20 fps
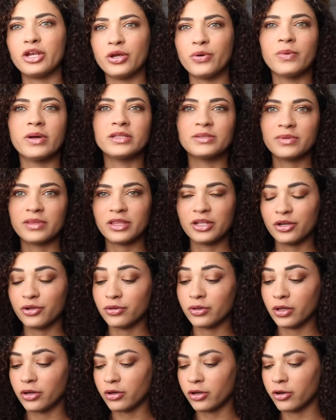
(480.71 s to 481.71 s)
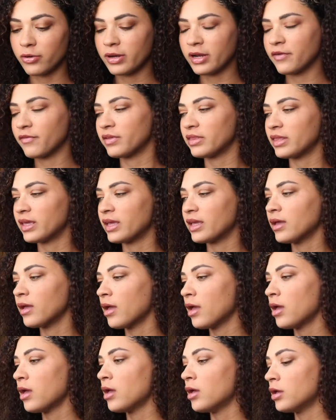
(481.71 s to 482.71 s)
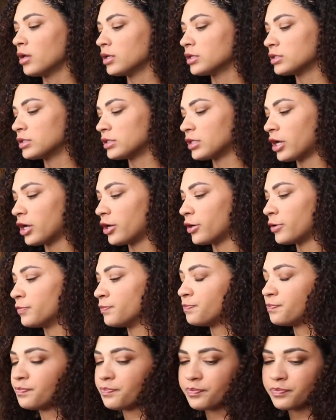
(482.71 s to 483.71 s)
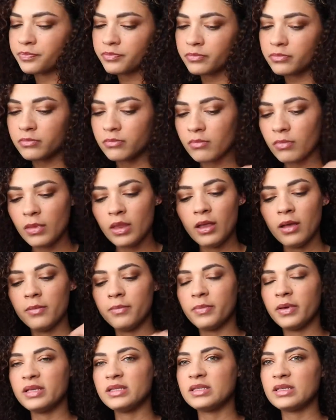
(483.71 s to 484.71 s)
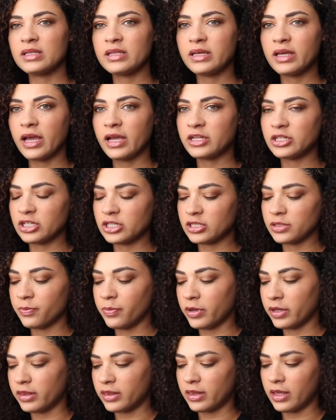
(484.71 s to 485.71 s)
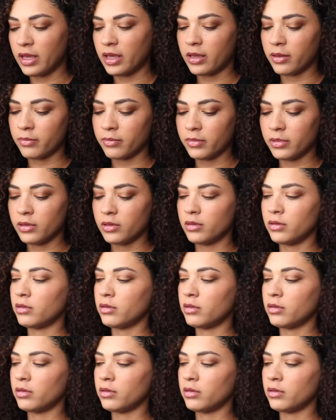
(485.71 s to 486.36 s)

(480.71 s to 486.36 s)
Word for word: new ones with the new logo and everything. So basically I just put them